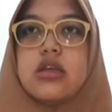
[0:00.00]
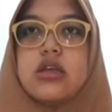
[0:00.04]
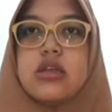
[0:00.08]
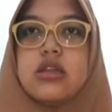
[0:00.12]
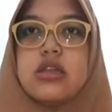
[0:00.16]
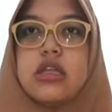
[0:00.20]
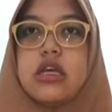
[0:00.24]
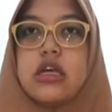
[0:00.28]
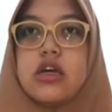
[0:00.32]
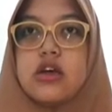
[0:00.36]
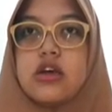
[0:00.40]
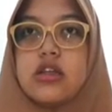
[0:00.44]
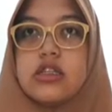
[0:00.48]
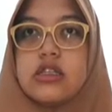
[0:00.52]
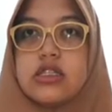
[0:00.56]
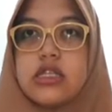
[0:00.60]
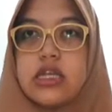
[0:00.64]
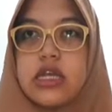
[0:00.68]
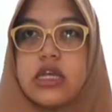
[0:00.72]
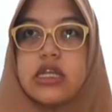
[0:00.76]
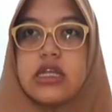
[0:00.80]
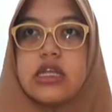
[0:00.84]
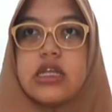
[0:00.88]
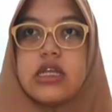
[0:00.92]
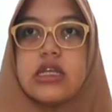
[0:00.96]
The
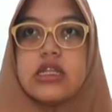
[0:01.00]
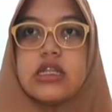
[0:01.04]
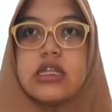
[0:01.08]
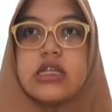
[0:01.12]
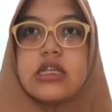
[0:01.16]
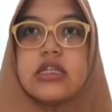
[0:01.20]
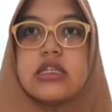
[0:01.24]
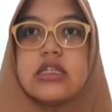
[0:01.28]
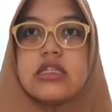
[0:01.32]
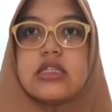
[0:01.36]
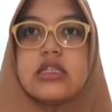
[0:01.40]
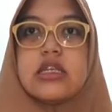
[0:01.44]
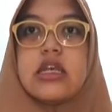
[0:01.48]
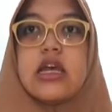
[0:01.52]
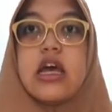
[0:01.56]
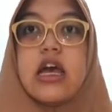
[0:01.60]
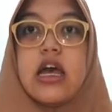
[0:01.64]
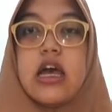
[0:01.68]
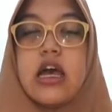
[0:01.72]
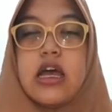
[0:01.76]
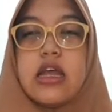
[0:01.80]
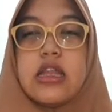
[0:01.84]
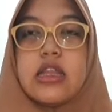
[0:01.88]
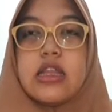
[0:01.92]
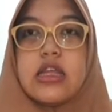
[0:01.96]
content, it
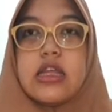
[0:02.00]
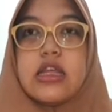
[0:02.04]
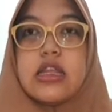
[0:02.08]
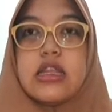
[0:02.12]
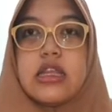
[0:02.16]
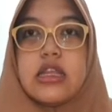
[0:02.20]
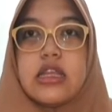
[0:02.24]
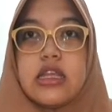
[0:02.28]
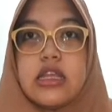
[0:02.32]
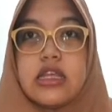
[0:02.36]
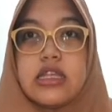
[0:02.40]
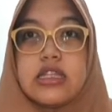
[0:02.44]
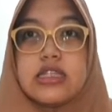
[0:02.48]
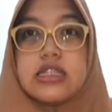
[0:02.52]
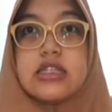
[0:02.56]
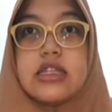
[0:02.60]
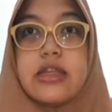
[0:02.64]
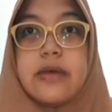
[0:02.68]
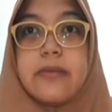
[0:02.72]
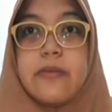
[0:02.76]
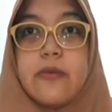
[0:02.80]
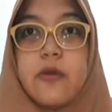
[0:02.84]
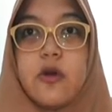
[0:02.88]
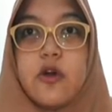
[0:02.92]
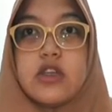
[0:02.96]
is the
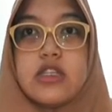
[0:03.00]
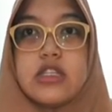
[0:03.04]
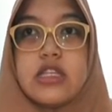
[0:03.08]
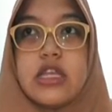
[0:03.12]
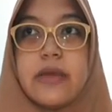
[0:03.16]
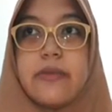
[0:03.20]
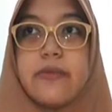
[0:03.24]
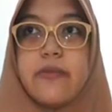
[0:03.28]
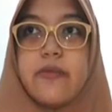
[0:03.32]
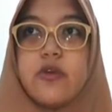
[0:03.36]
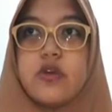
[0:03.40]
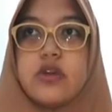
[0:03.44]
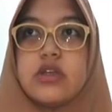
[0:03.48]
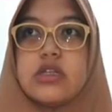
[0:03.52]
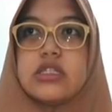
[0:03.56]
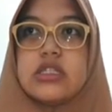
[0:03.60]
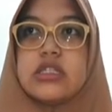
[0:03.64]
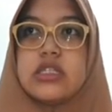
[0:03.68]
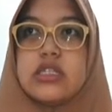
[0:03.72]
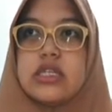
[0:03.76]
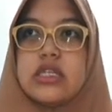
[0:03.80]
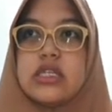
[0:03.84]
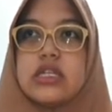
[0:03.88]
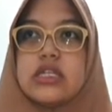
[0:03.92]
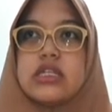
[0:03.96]
most
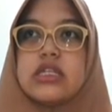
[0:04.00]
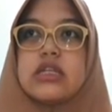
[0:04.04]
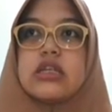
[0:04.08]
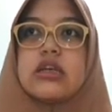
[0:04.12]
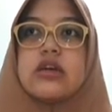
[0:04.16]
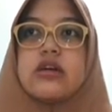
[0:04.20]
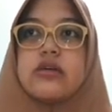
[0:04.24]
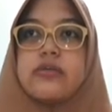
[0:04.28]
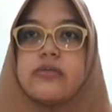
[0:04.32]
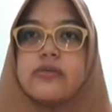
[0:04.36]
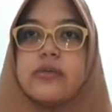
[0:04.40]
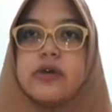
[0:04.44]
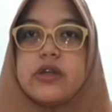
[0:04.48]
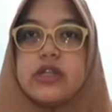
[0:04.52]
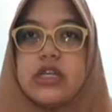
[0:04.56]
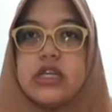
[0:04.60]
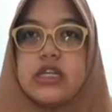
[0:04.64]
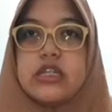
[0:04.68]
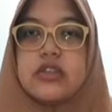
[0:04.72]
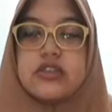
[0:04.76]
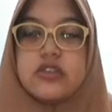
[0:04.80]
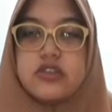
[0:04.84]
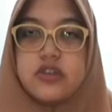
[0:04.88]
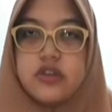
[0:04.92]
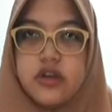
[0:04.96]
important
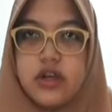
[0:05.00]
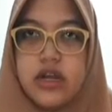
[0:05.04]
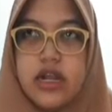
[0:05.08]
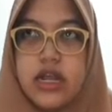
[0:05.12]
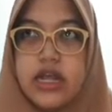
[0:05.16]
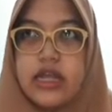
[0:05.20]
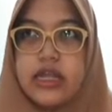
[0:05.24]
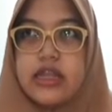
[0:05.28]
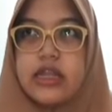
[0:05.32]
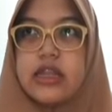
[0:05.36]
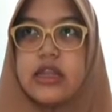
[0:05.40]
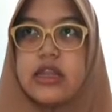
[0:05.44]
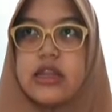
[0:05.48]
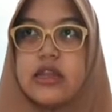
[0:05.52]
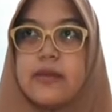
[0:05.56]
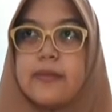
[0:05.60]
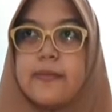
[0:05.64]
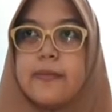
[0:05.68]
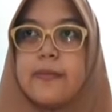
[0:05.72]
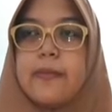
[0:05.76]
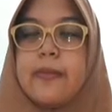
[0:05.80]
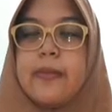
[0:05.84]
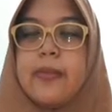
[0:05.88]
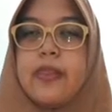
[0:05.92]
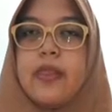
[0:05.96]
component to write,
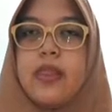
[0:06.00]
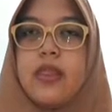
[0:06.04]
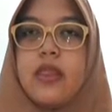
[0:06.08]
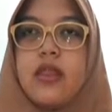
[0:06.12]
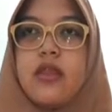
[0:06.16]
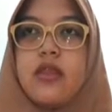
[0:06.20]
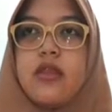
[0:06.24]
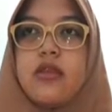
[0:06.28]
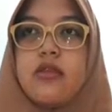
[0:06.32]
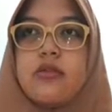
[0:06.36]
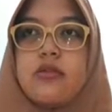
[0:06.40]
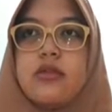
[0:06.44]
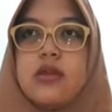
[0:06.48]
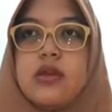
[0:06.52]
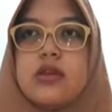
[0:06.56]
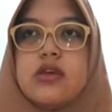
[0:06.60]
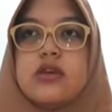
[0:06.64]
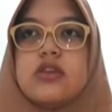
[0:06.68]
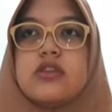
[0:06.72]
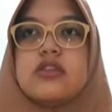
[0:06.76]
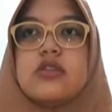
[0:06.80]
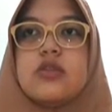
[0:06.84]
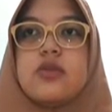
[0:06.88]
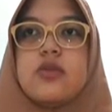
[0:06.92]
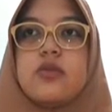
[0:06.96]

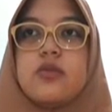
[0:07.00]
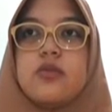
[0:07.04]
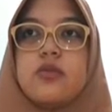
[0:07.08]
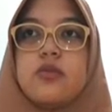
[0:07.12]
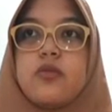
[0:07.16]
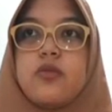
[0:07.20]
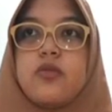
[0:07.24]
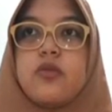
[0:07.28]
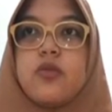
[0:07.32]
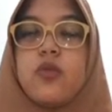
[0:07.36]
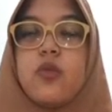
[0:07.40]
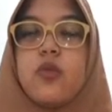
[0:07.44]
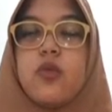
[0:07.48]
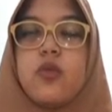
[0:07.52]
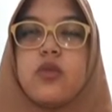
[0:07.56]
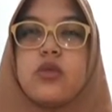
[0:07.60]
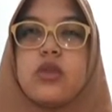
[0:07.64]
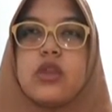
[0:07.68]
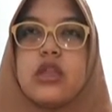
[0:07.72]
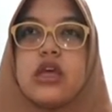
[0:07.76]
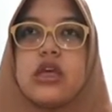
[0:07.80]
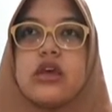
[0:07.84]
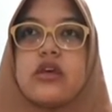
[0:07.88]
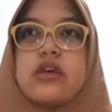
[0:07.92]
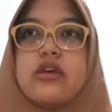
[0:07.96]
because
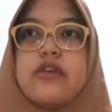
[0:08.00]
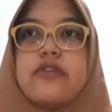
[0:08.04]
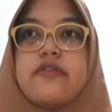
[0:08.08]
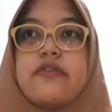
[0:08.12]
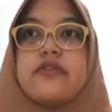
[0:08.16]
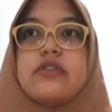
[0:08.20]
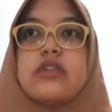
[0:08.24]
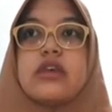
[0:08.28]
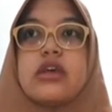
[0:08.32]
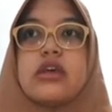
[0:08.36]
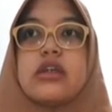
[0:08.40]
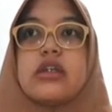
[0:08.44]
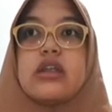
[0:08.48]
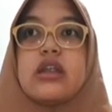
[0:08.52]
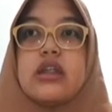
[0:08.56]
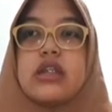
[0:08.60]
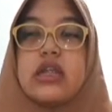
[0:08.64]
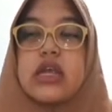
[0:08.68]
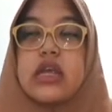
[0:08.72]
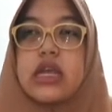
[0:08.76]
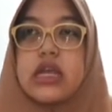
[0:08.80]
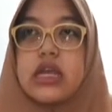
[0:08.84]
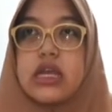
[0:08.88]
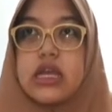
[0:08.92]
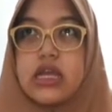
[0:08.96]
if there
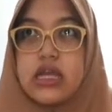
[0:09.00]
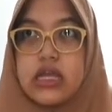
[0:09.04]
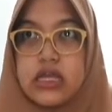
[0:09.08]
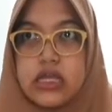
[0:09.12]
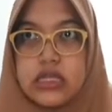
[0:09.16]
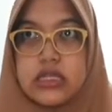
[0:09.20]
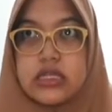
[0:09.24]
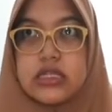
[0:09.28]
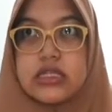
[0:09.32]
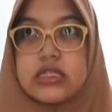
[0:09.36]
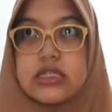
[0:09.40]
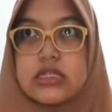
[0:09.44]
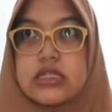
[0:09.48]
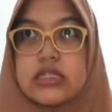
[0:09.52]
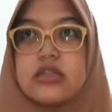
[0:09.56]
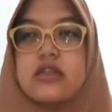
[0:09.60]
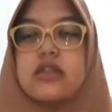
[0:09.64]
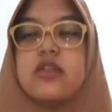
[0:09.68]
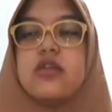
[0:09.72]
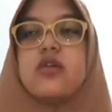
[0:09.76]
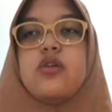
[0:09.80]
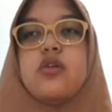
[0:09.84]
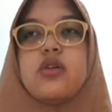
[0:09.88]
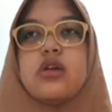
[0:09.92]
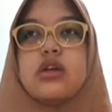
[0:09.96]
is
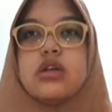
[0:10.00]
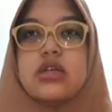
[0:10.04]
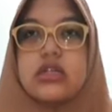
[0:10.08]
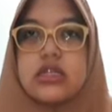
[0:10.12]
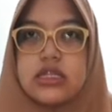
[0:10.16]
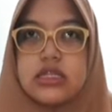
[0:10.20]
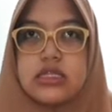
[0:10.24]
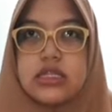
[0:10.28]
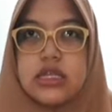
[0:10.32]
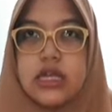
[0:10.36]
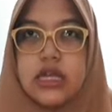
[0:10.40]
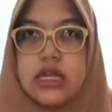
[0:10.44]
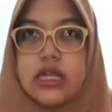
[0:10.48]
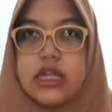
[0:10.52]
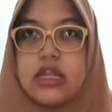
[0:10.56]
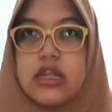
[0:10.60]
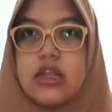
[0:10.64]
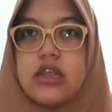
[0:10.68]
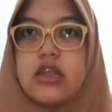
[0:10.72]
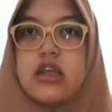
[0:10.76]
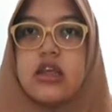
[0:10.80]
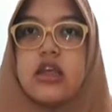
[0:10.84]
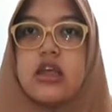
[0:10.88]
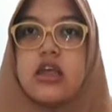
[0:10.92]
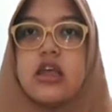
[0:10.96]
no content,
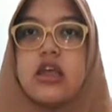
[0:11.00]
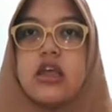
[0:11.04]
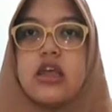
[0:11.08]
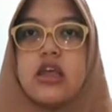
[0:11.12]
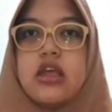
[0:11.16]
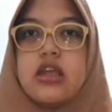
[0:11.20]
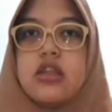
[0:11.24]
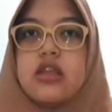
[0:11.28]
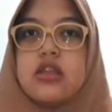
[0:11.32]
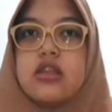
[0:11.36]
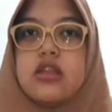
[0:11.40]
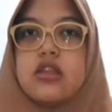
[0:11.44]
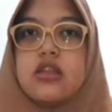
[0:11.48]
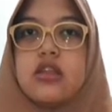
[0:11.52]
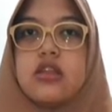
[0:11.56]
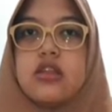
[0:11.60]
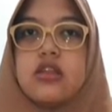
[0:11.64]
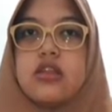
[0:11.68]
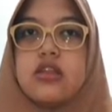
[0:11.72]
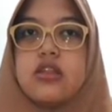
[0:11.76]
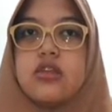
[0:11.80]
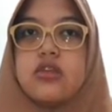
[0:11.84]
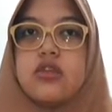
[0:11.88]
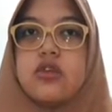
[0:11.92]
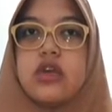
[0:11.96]

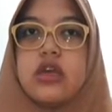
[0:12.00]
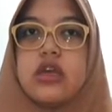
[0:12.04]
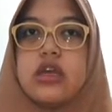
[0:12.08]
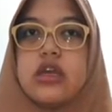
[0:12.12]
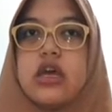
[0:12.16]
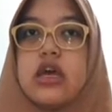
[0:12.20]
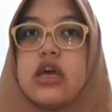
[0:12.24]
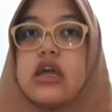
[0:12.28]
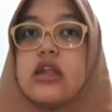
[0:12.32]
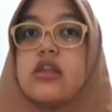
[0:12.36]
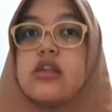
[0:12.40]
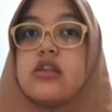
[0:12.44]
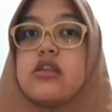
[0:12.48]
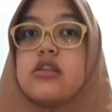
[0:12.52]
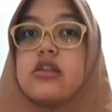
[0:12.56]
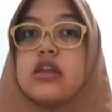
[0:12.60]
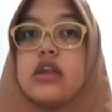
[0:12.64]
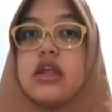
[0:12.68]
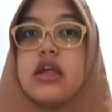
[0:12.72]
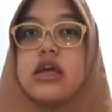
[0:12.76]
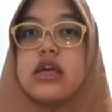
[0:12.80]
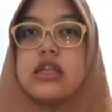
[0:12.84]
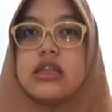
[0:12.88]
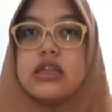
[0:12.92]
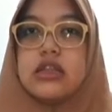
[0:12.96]
you can
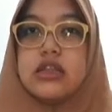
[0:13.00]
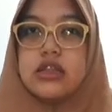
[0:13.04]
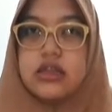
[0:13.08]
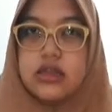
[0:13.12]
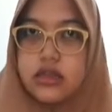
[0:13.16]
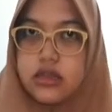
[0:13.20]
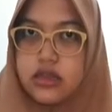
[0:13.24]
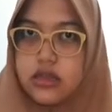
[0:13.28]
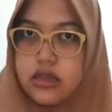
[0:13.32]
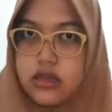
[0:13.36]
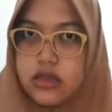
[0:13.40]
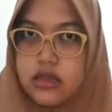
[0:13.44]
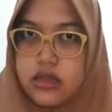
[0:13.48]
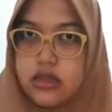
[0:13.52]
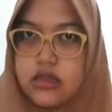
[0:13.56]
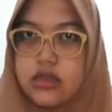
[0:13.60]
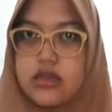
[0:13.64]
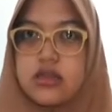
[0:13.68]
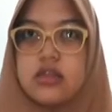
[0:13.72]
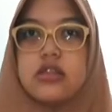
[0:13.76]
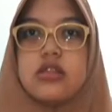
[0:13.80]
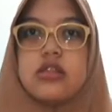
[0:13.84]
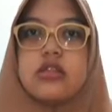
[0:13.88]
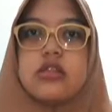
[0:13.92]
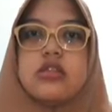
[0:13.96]
write
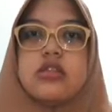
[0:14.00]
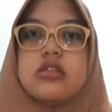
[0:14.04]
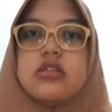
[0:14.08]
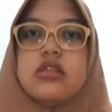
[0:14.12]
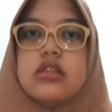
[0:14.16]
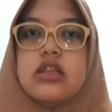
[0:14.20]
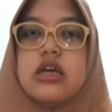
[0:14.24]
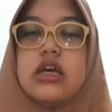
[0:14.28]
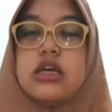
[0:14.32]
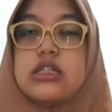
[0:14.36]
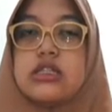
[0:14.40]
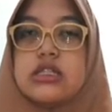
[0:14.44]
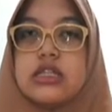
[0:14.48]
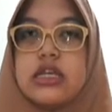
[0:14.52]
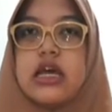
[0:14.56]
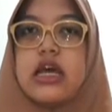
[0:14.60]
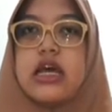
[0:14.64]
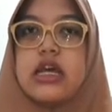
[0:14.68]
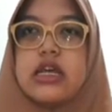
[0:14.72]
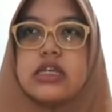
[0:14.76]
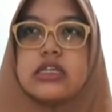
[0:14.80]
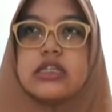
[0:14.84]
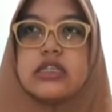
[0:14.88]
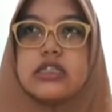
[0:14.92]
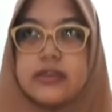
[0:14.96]
a
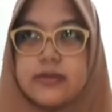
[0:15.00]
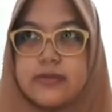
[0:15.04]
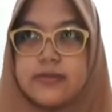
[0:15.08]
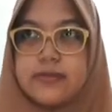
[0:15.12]
text.